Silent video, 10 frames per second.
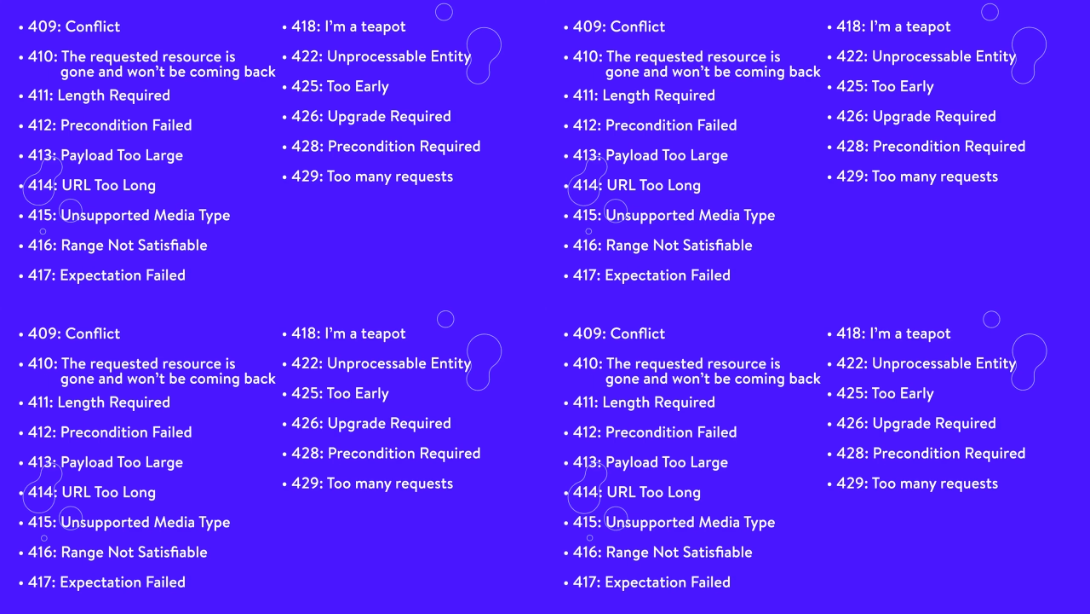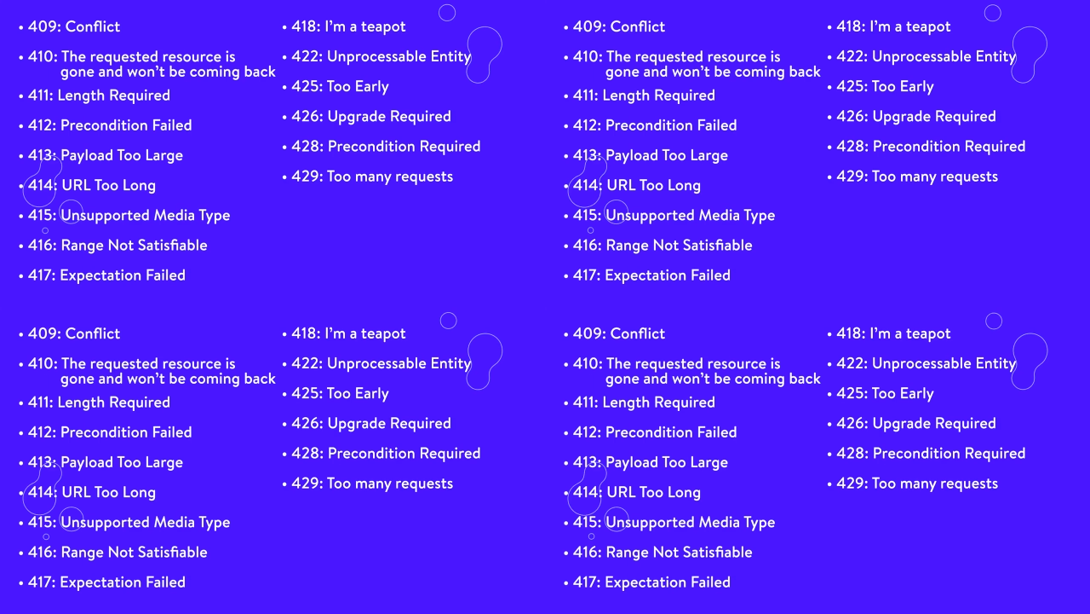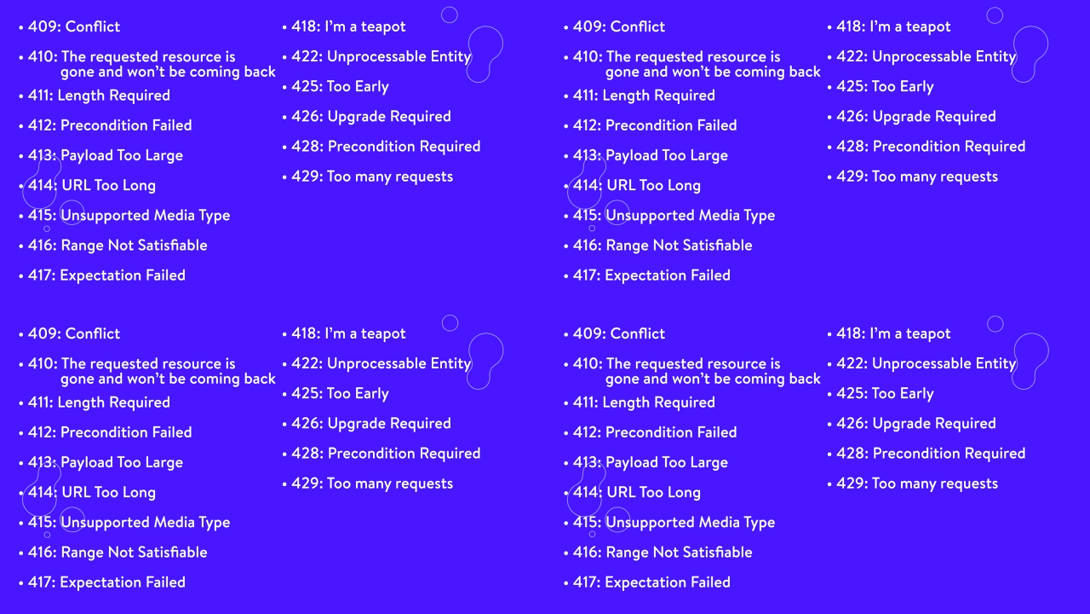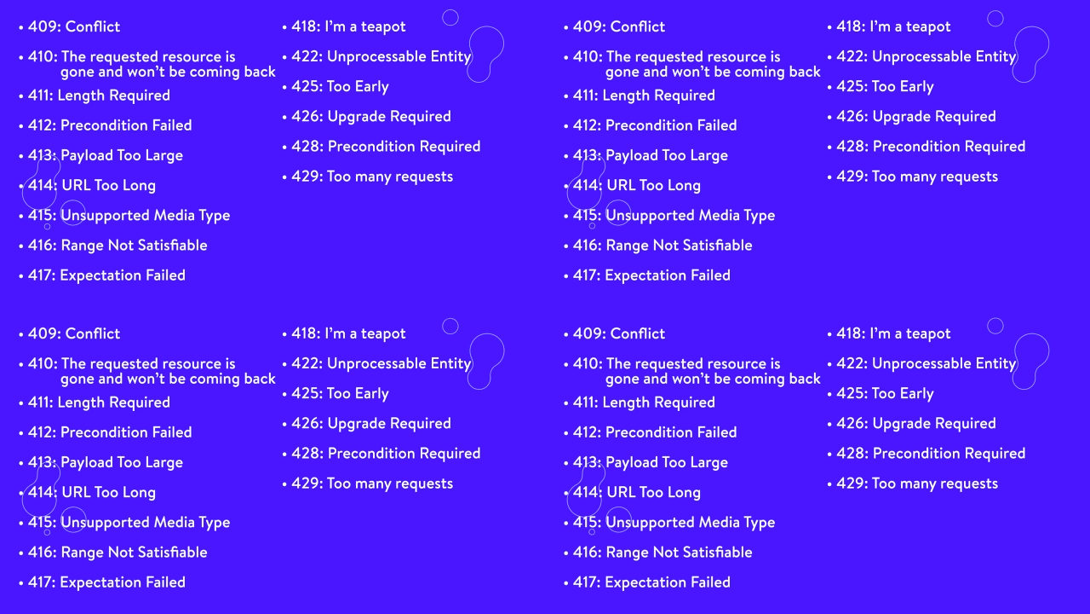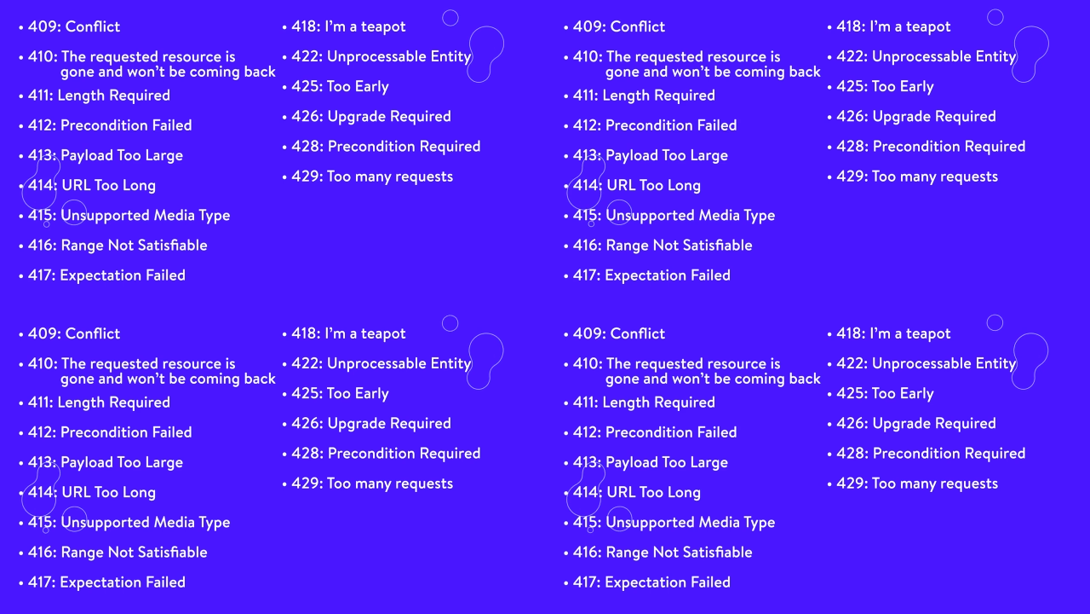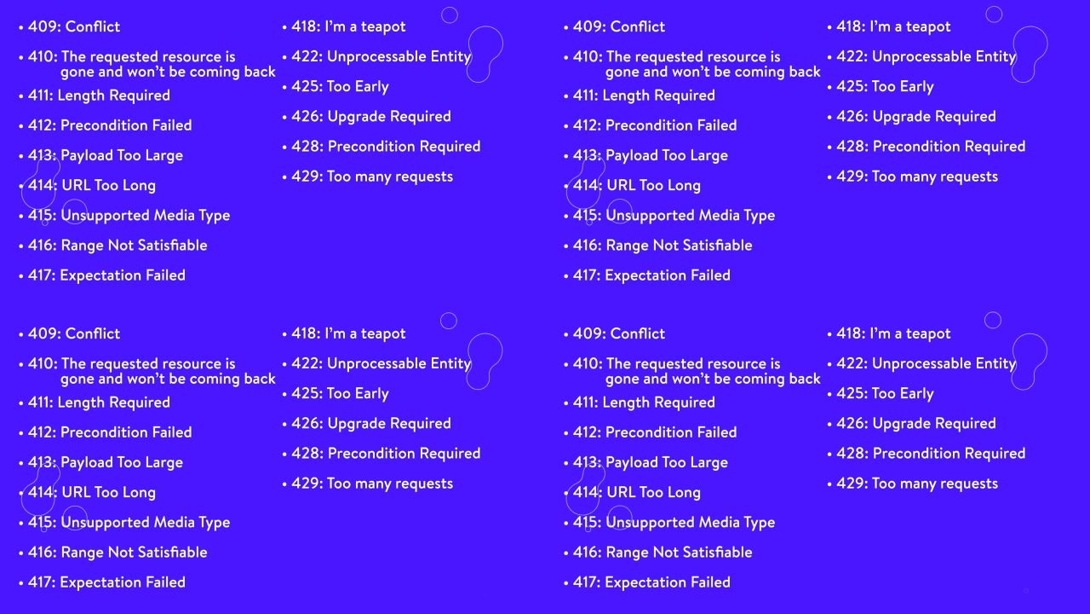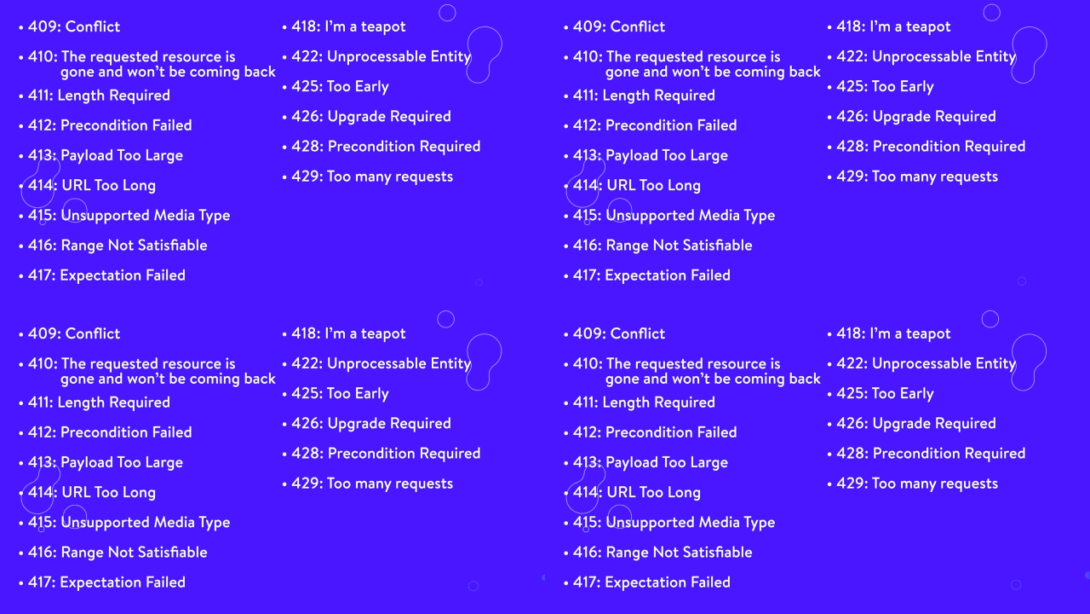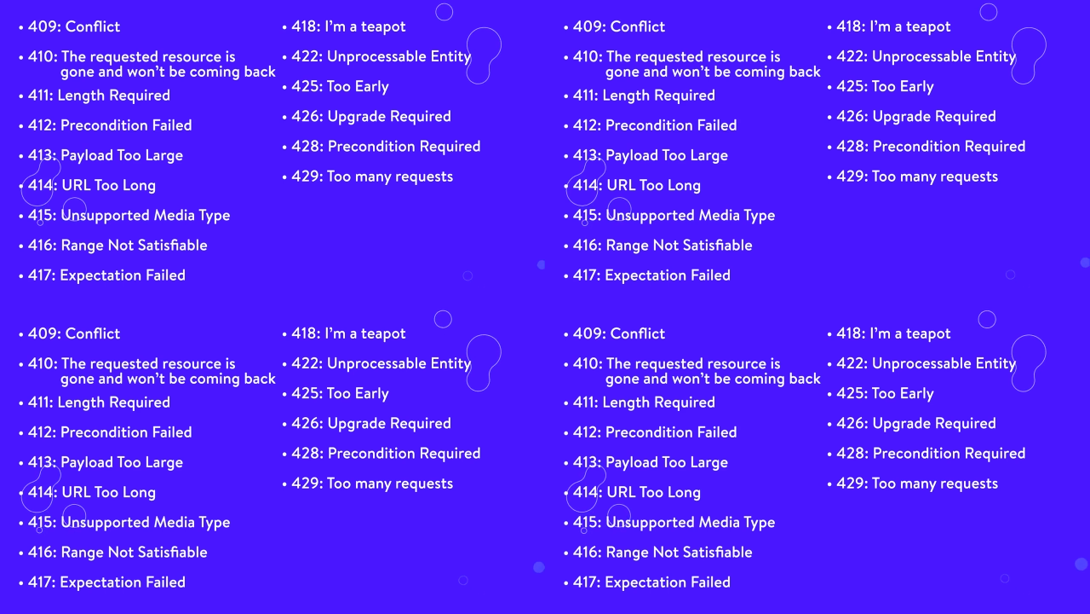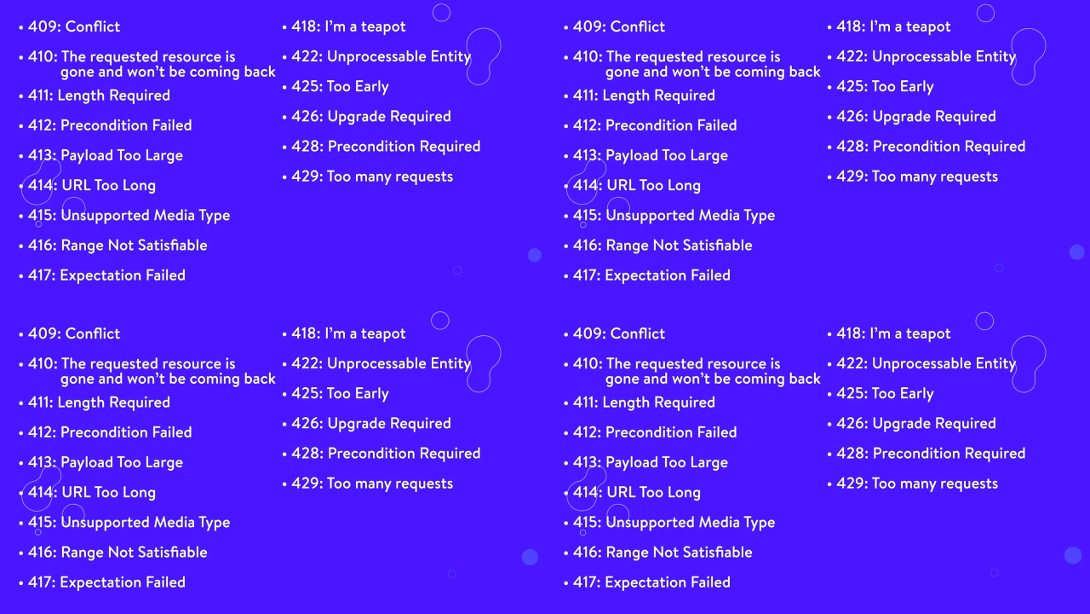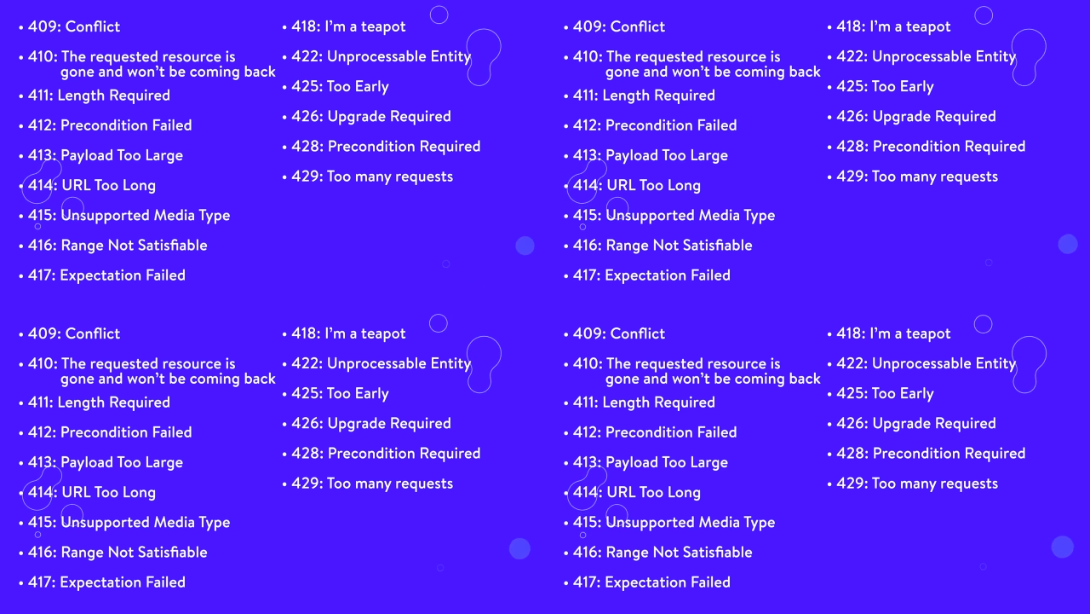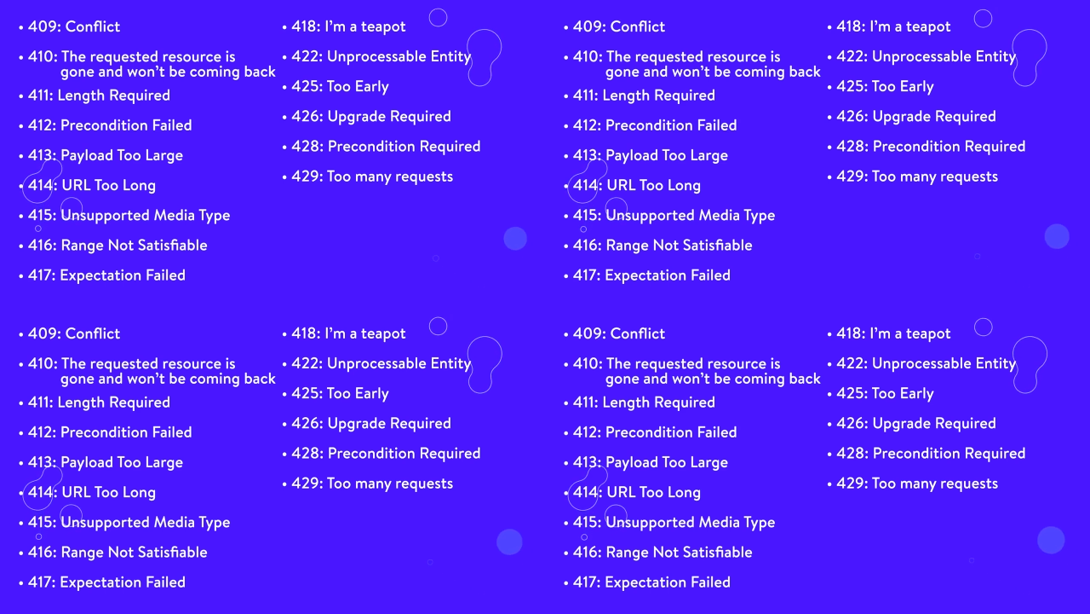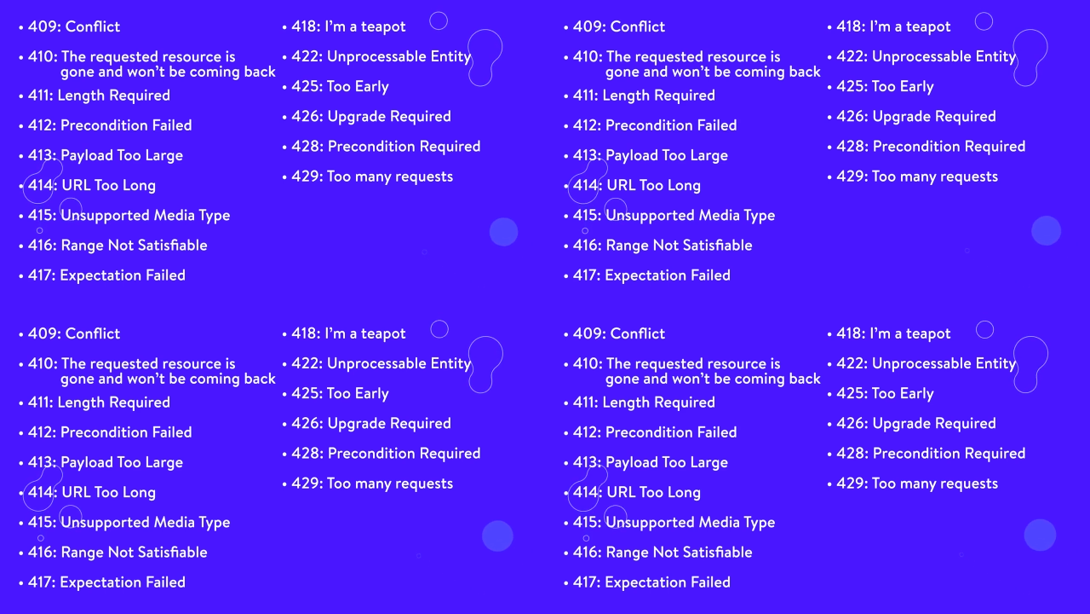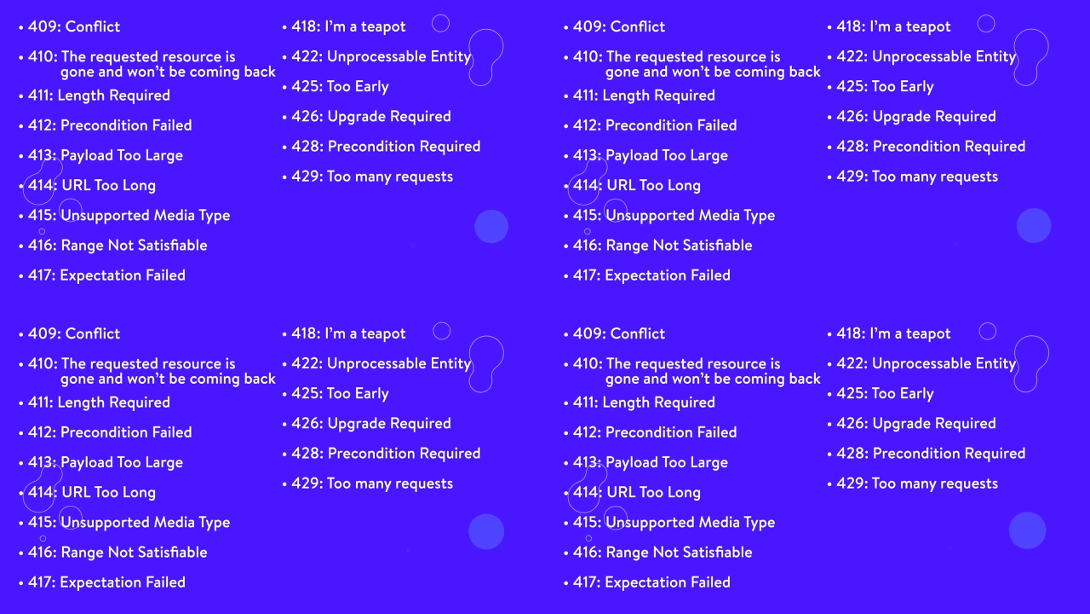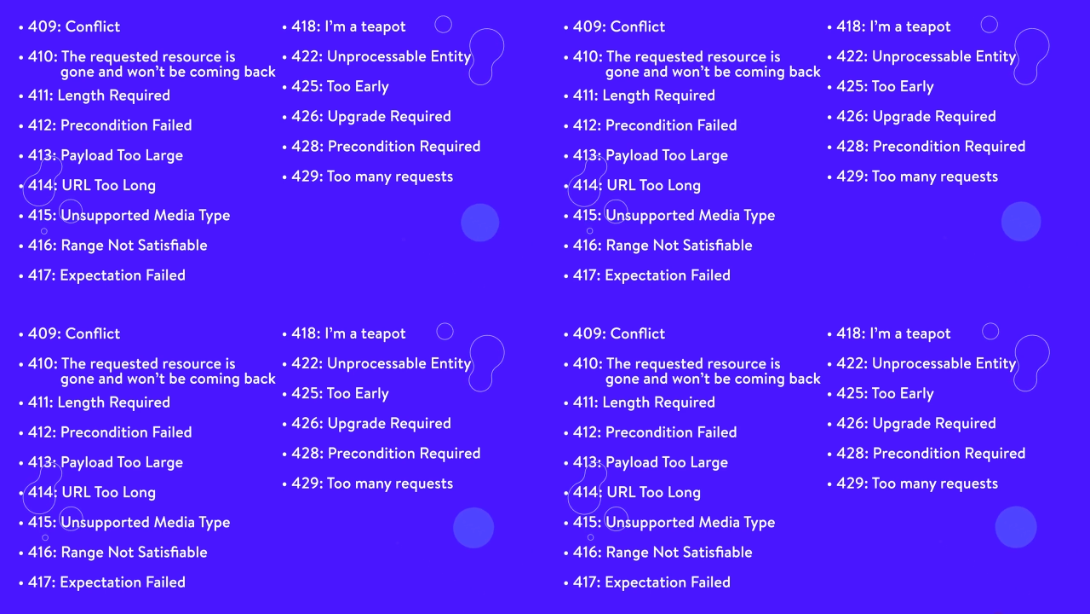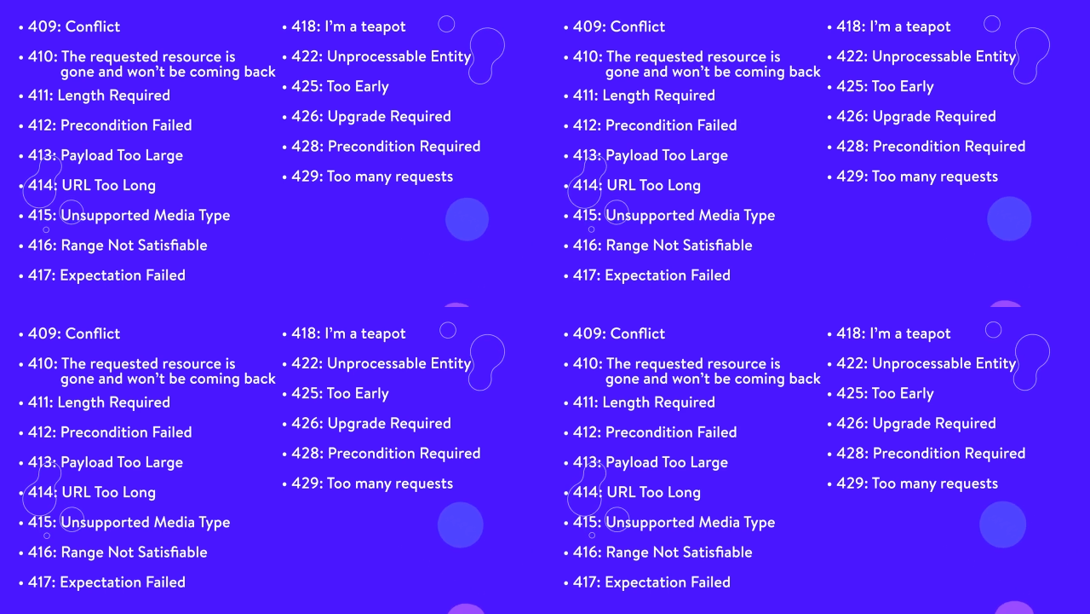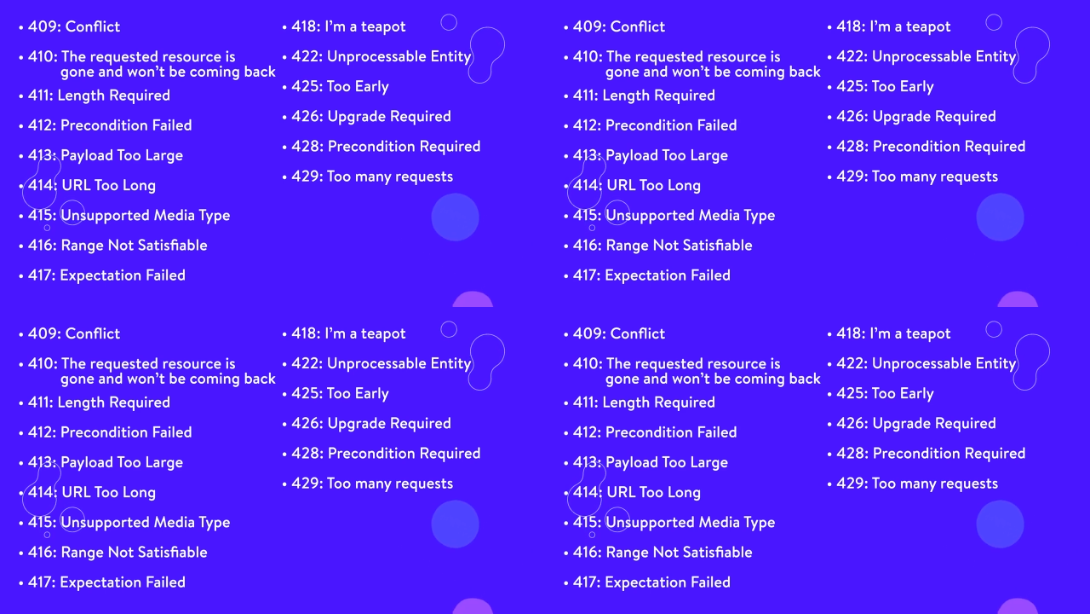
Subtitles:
[unreadable: no face in view]